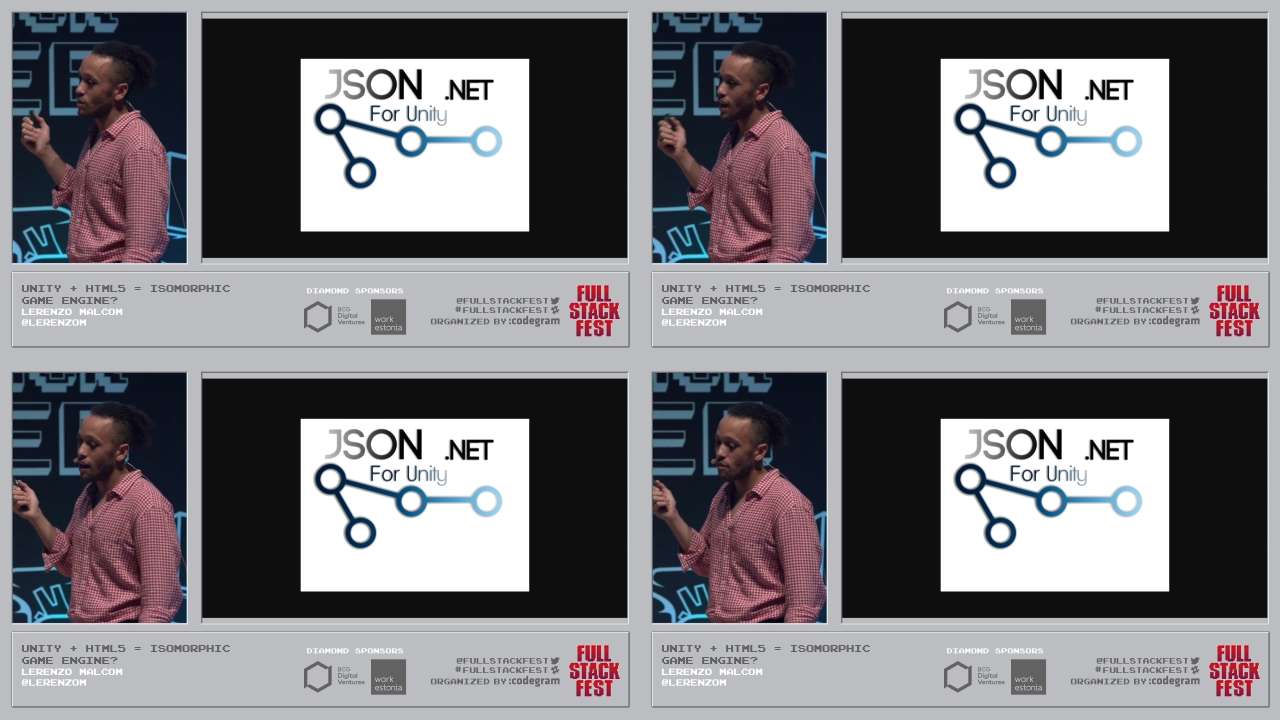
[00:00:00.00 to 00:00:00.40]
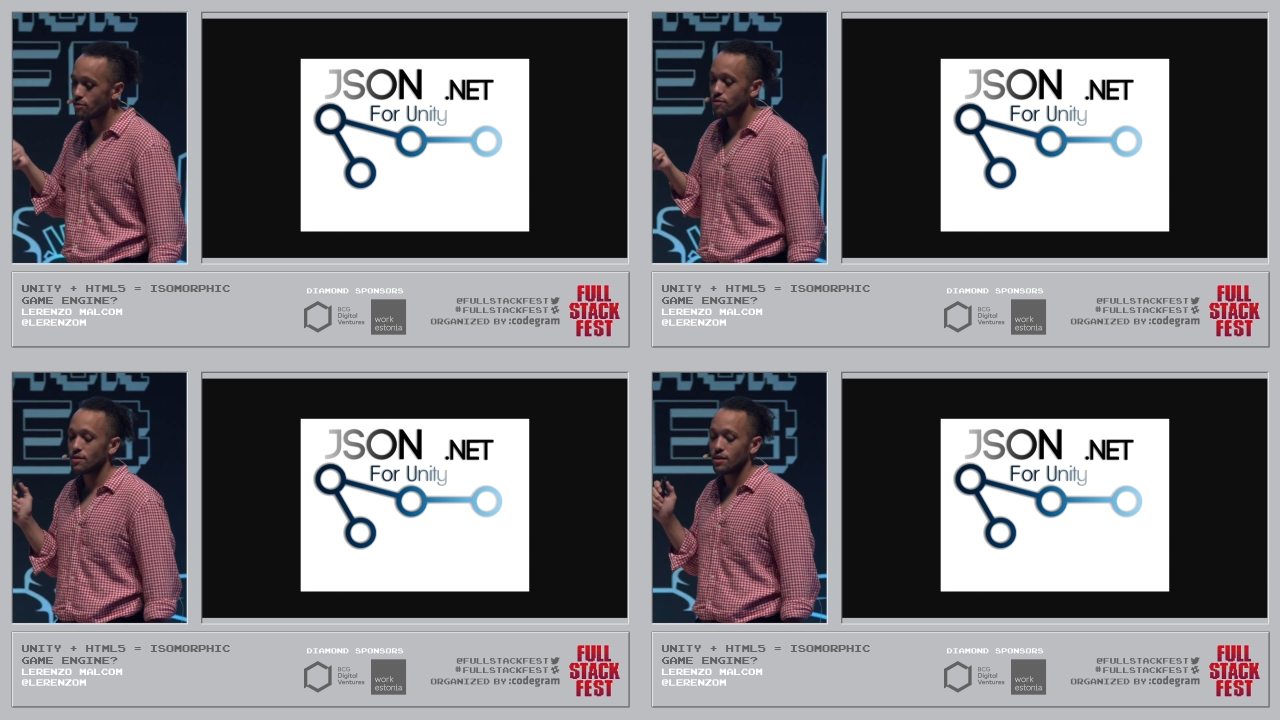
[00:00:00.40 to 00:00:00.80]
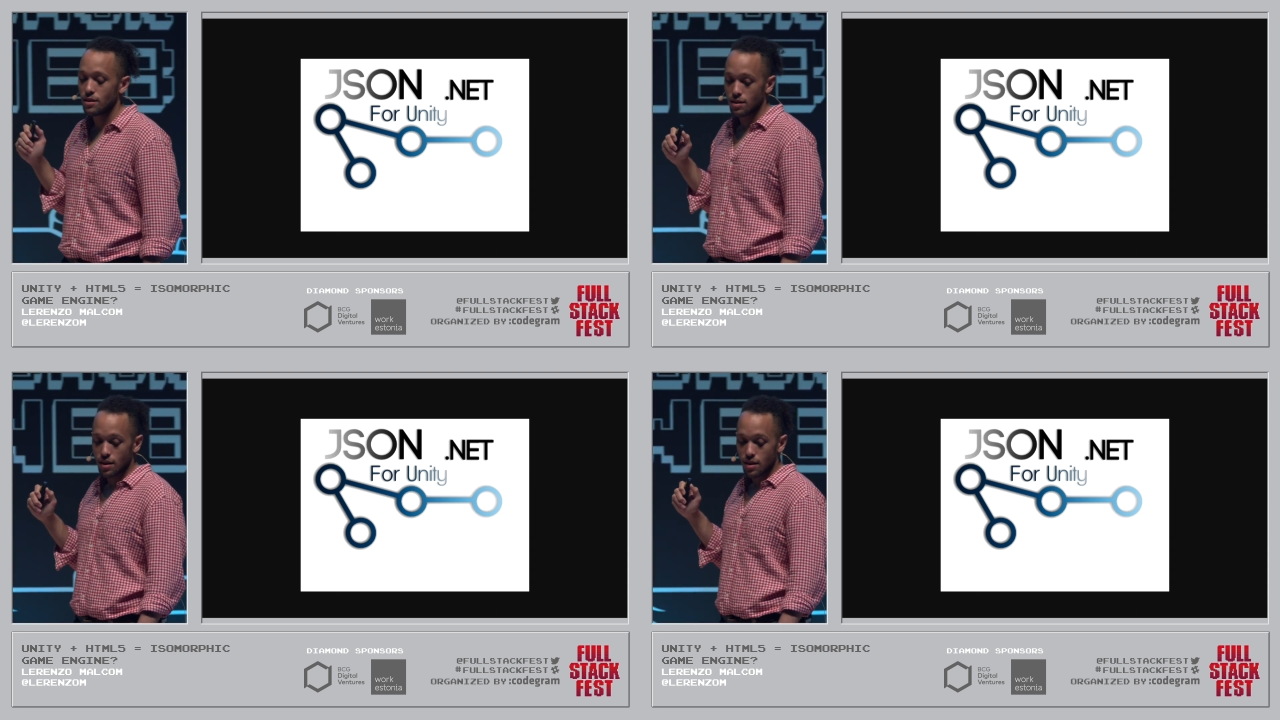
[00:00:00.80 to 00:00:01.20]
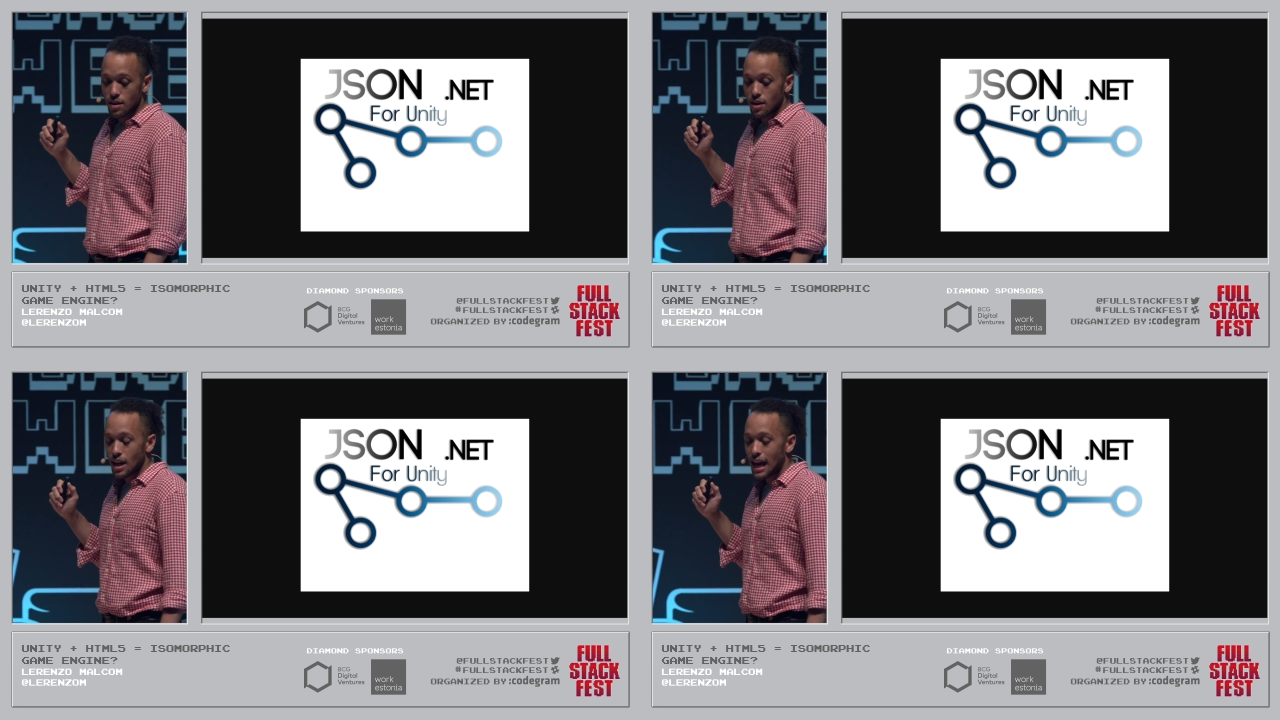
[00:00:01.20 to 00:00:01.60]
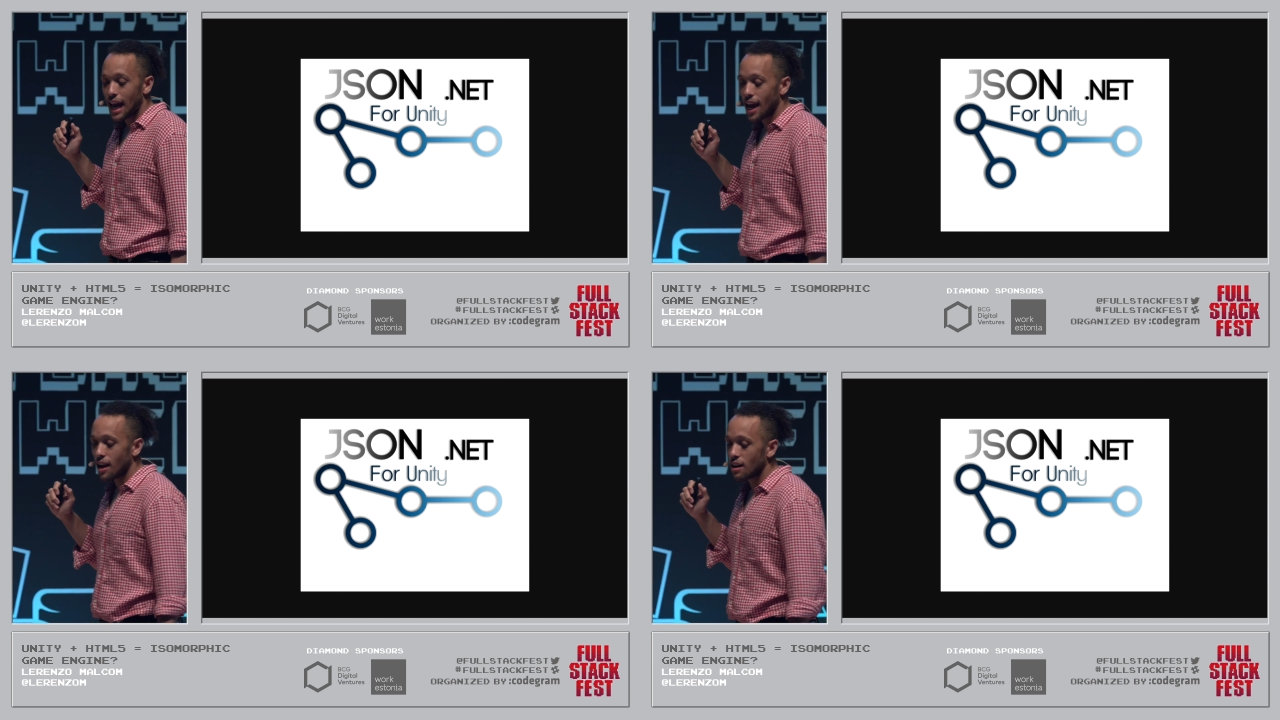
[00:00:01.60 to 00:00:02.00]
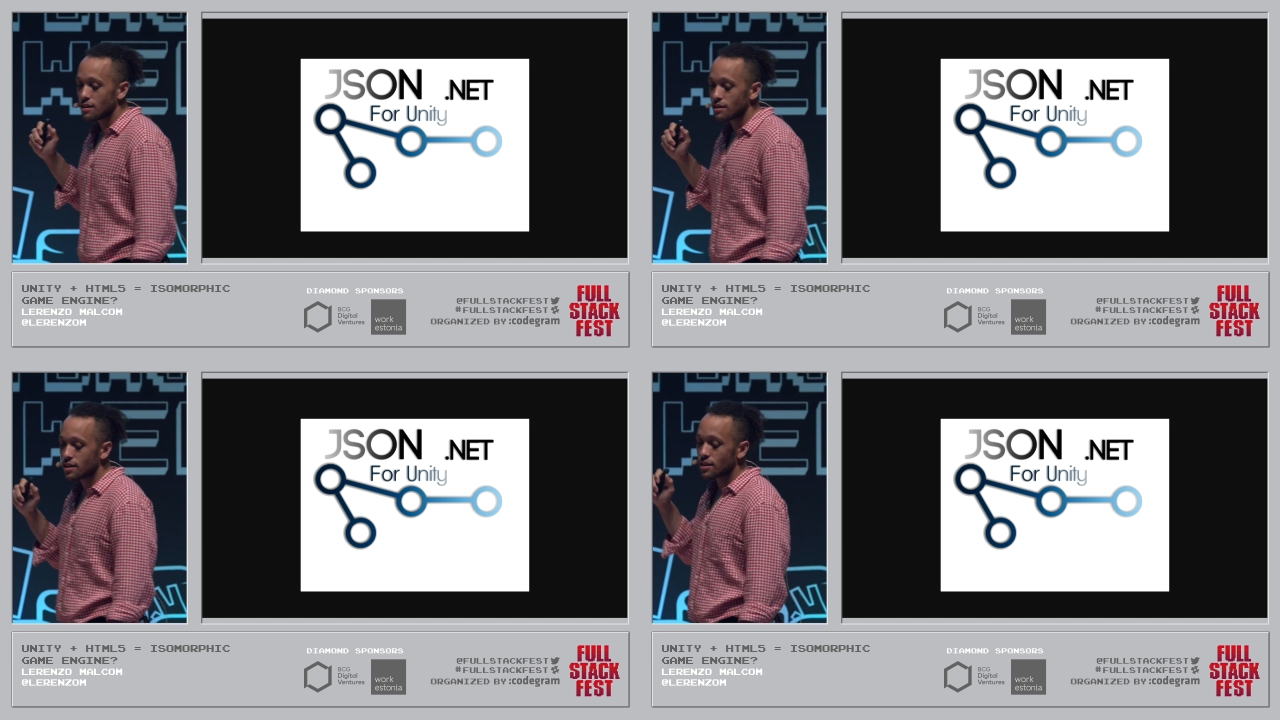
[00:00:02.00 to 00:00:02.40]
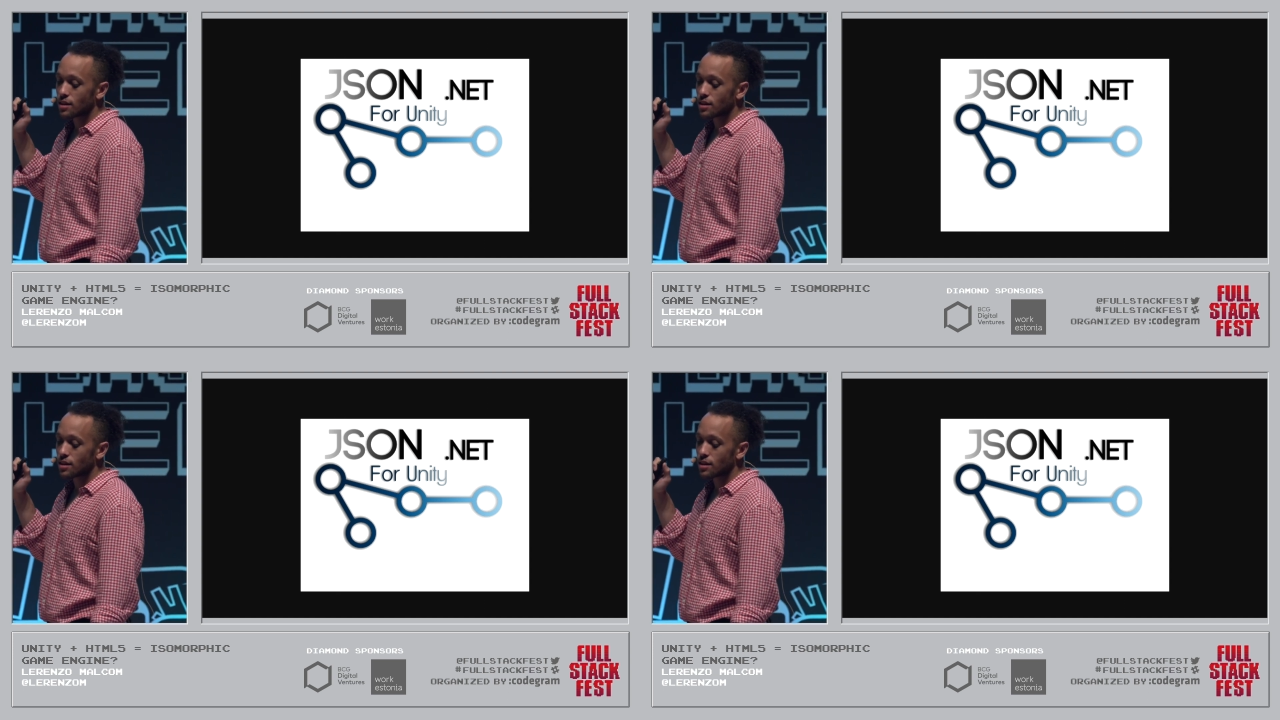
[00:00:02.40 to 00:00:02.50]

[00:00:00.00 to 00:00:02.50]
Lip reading: you can have. And